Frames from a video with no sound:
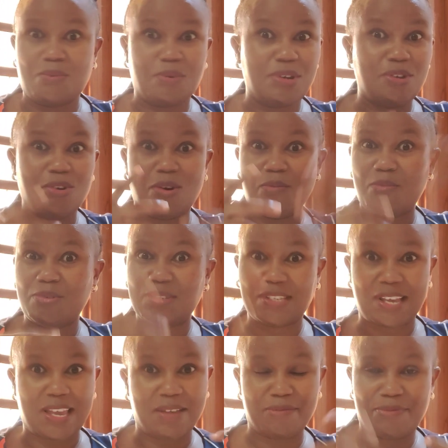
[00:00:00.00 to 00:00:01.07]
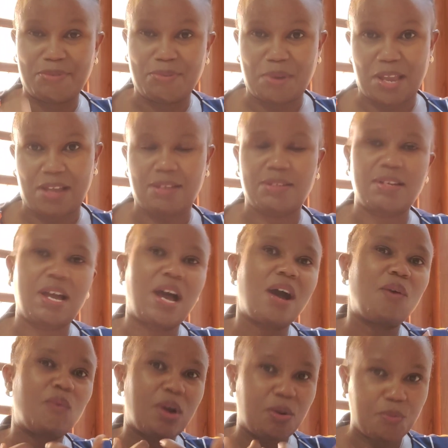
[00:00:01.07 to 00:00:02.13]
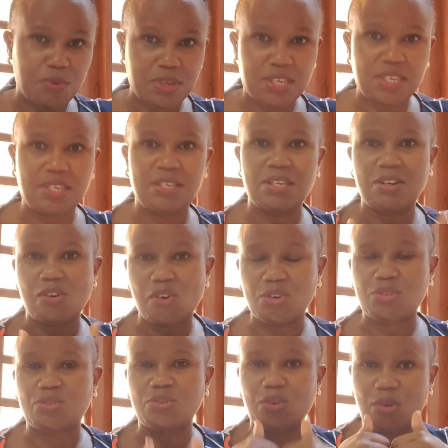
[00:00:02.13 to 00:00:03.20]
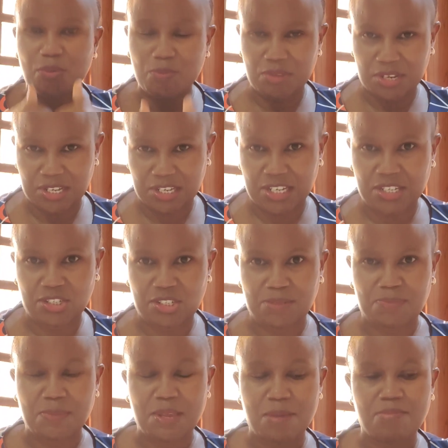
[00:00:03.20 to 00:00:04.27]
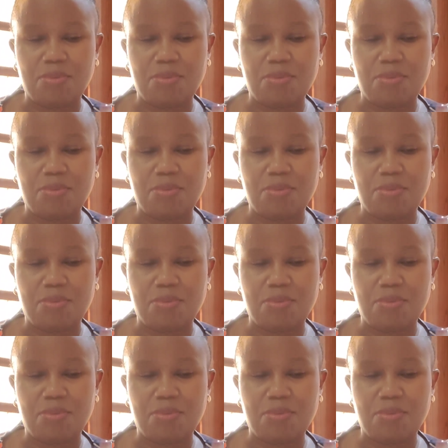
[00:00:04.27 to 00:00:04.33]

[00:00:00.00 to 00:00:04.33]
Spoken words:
when your hormones are everywhere, how are we also communication?